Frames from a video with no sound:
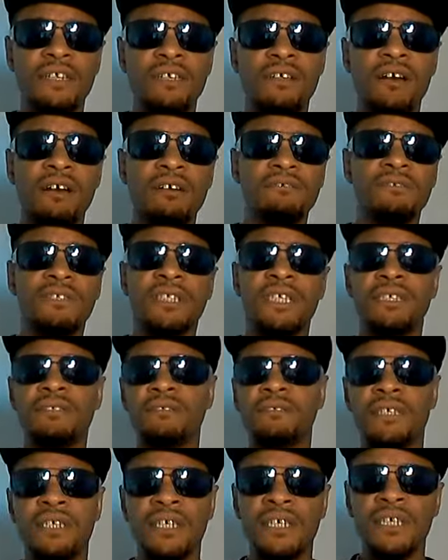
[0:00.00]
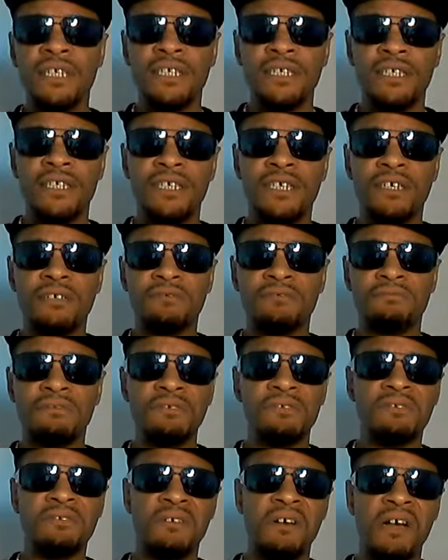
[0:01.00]
And all of a sudden, you know, I
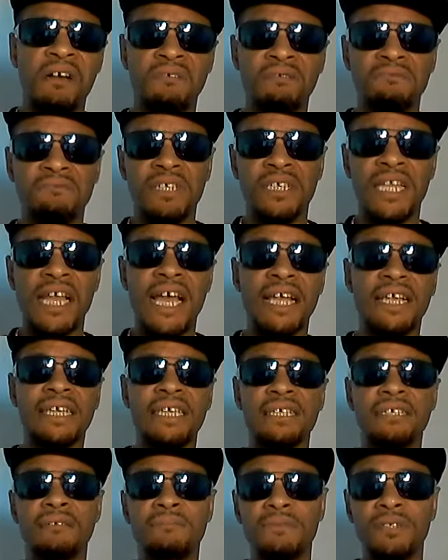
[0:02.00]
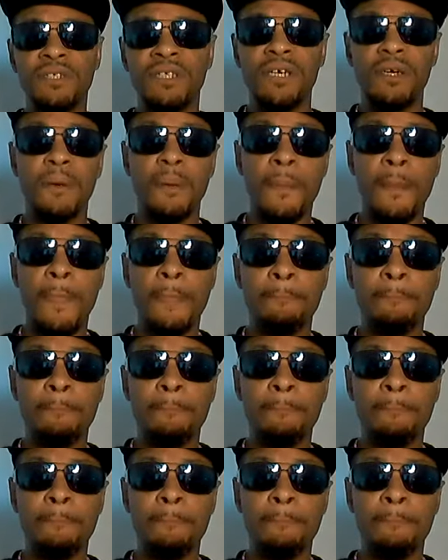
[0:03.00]
don't really like him, you know.